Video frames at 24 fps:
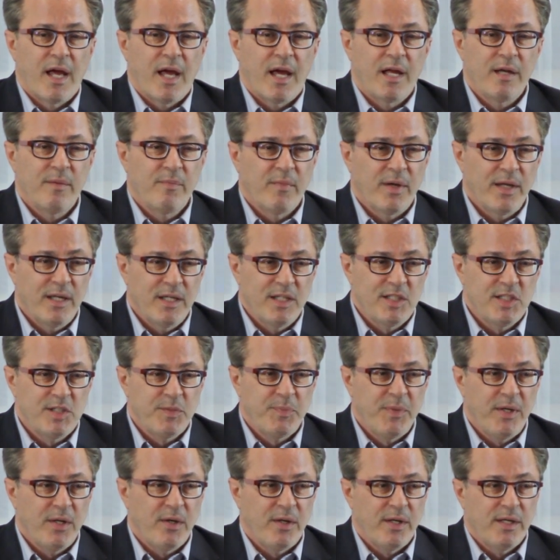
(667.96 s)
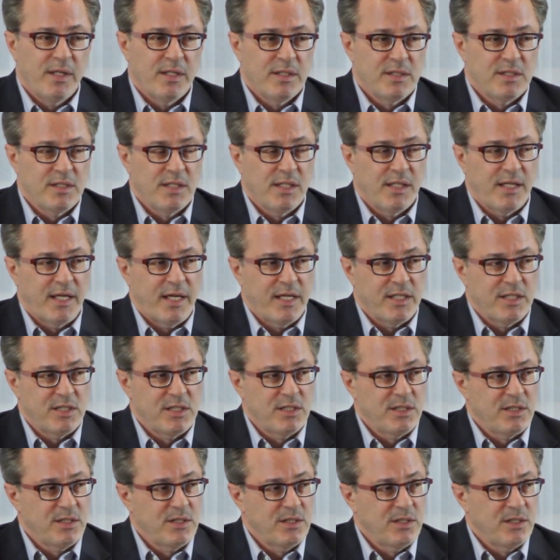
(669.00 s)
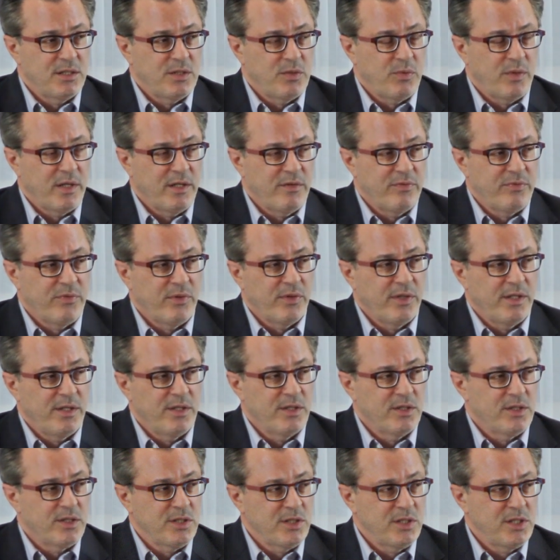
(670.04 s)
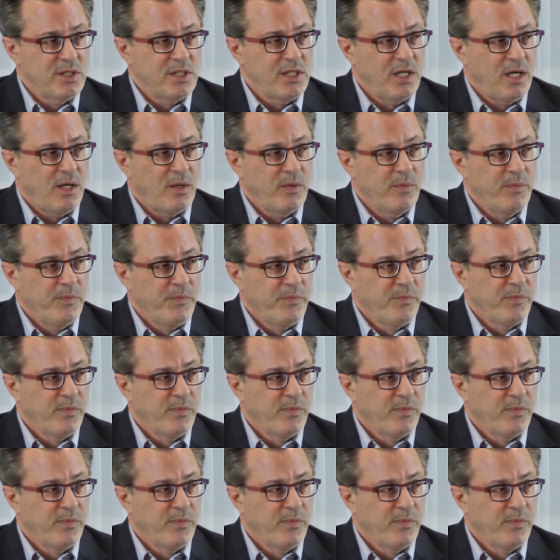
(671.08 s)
And in my experience, the last 24 years or so,